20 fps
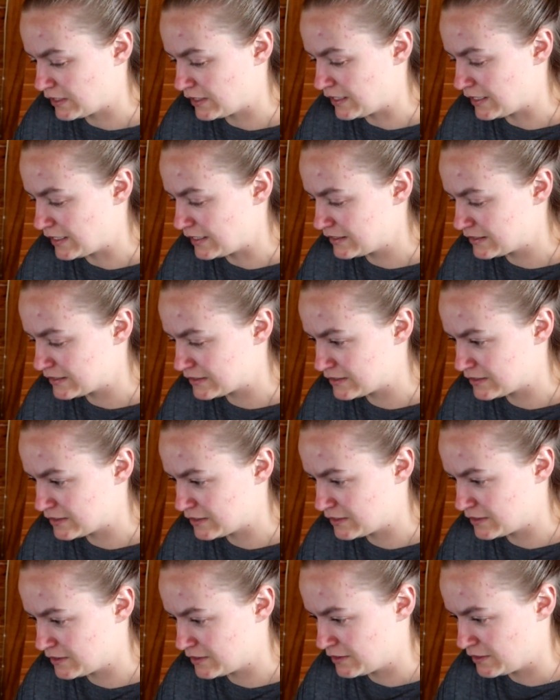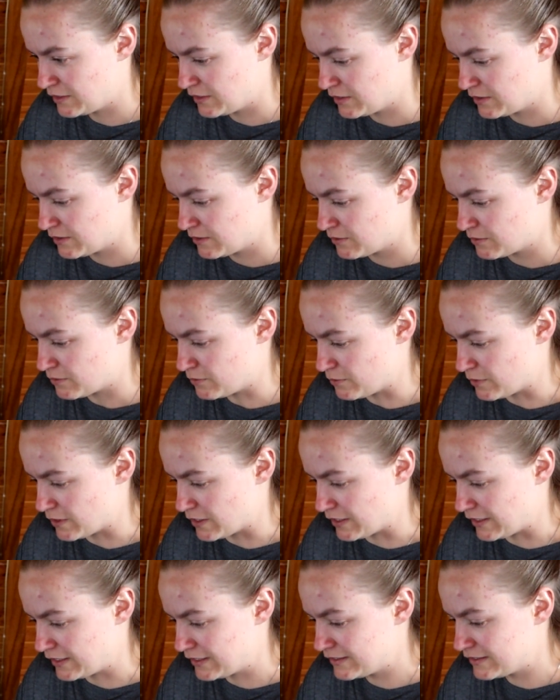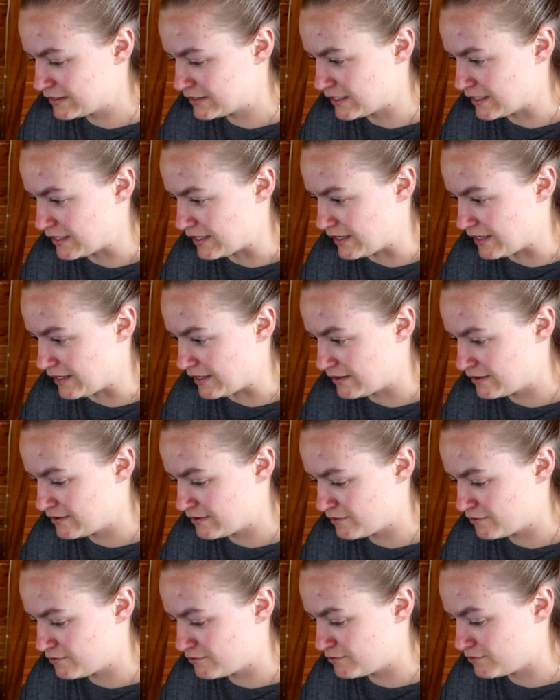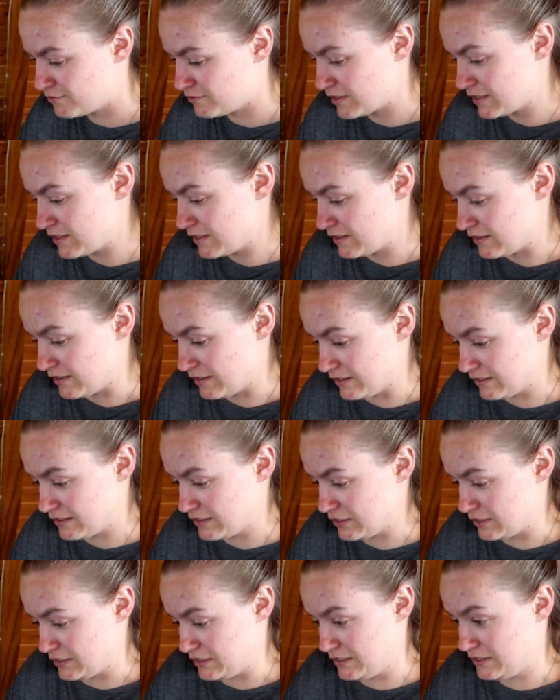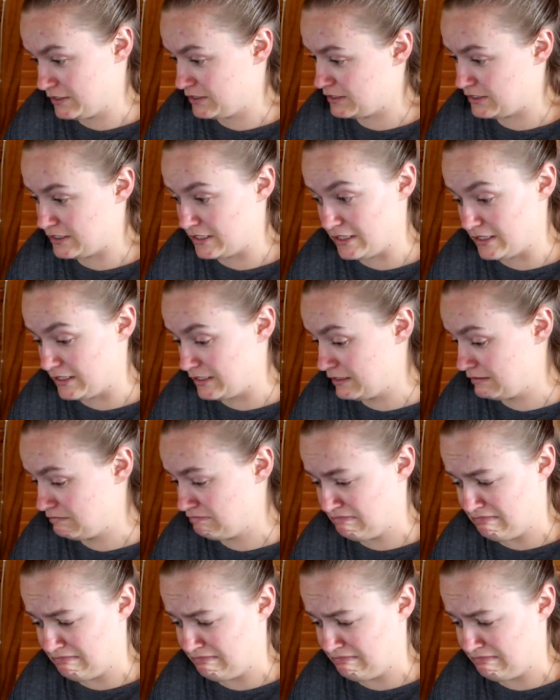Let's write a fantasy.